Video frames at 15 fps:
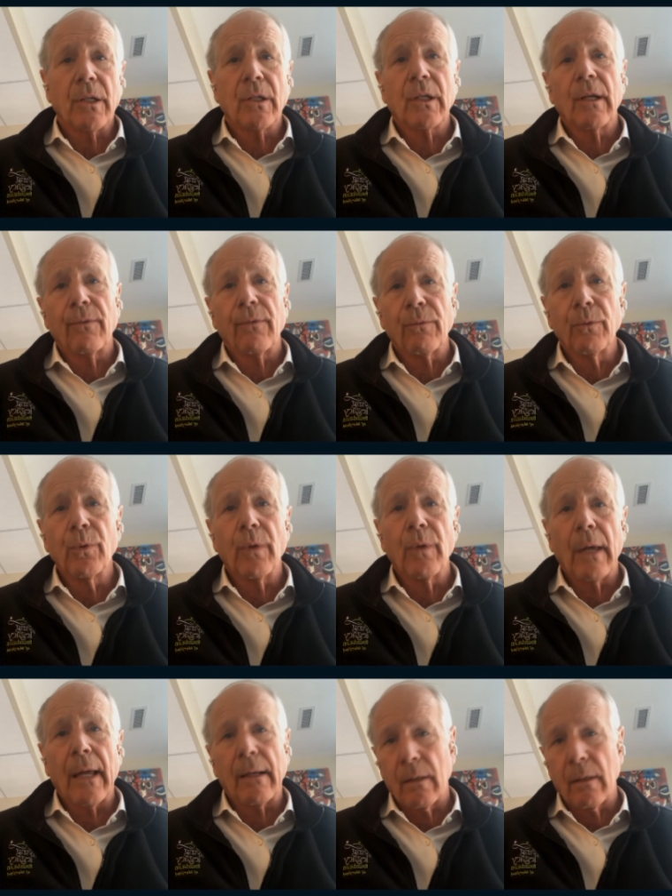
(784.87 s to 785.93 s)
us get through
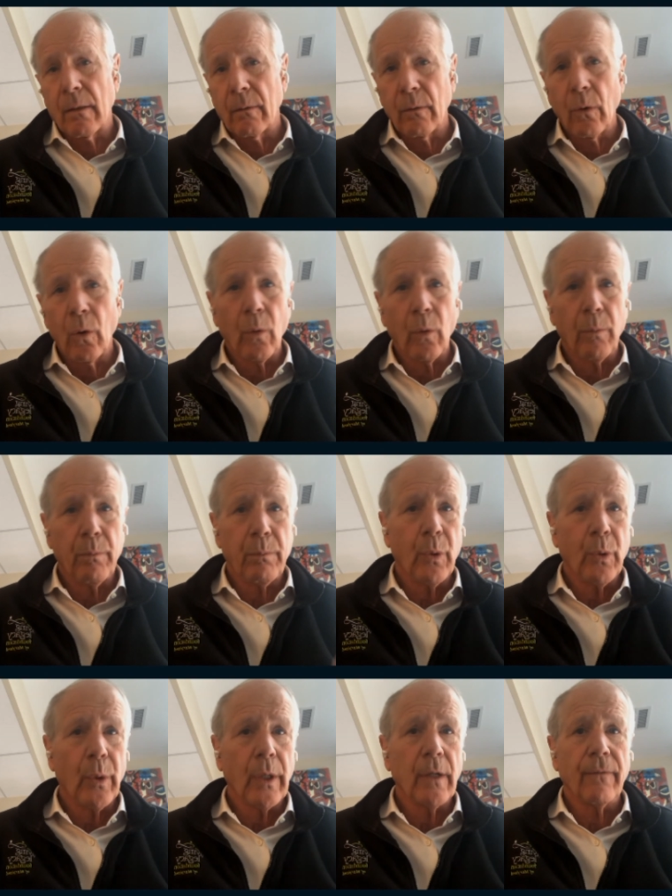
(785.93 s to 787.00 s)
that whole
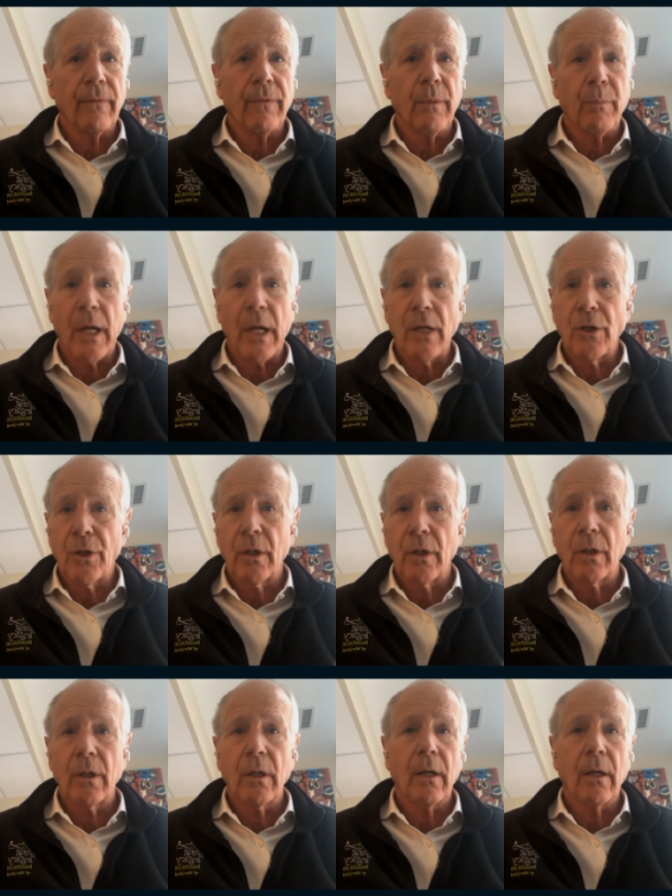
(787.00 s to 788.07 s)
point of the
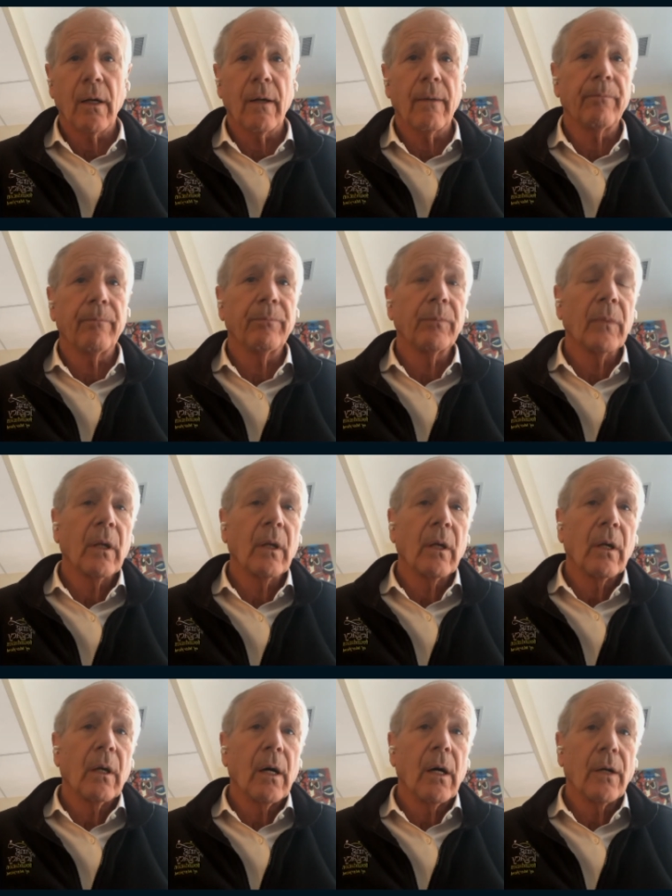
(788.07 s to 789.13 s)
patient uh,
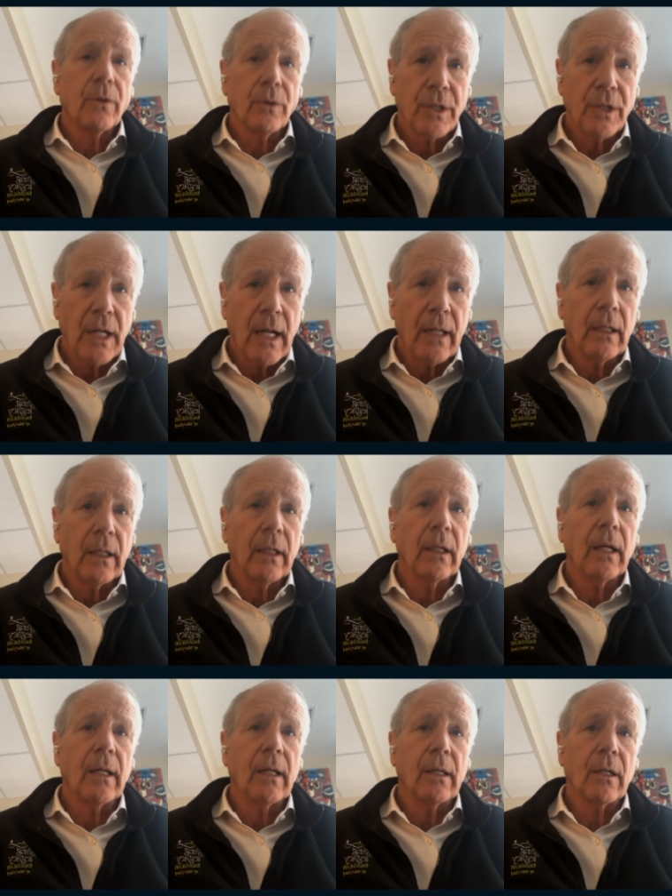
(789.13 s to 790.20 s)
understanding
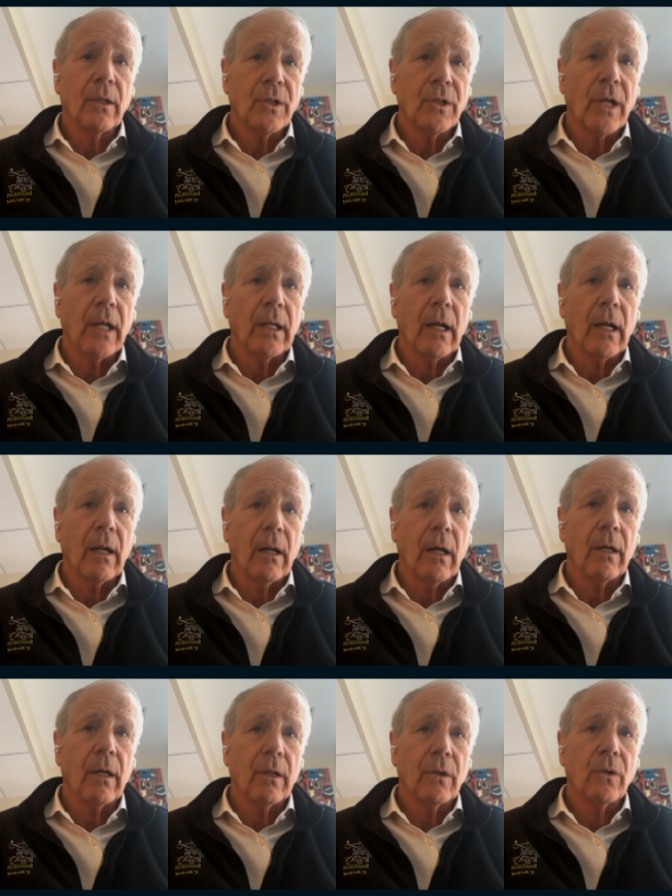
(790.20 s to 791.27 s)
and consenting
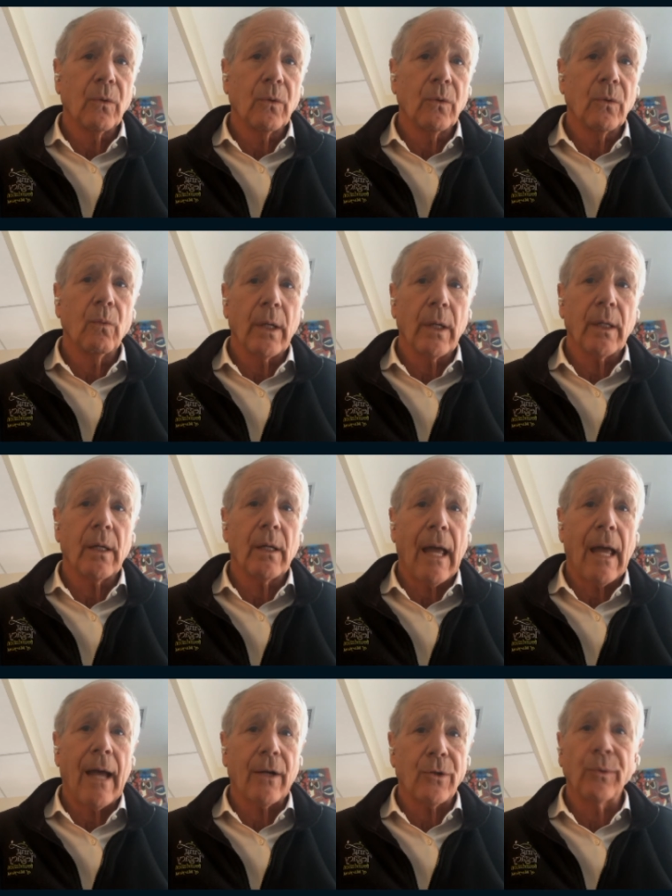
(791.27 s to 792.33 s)
uh, to what
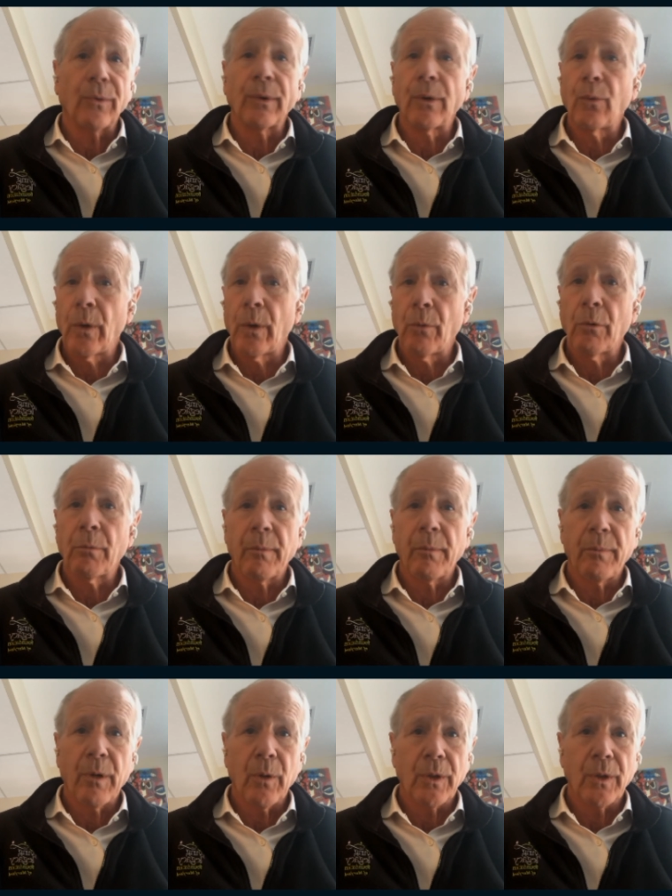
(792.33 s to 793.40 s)
actually we were
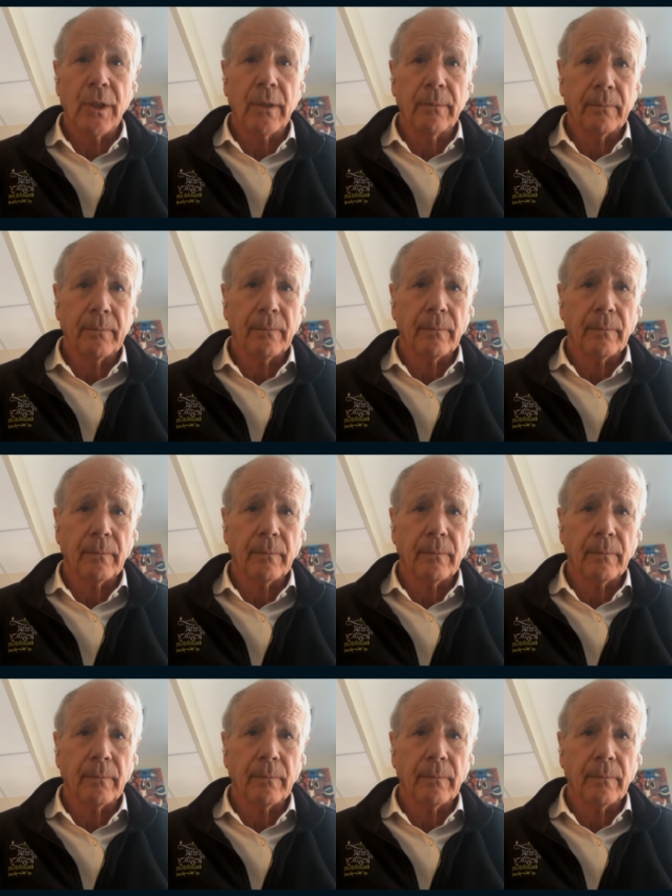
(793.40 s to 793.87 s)
proposing.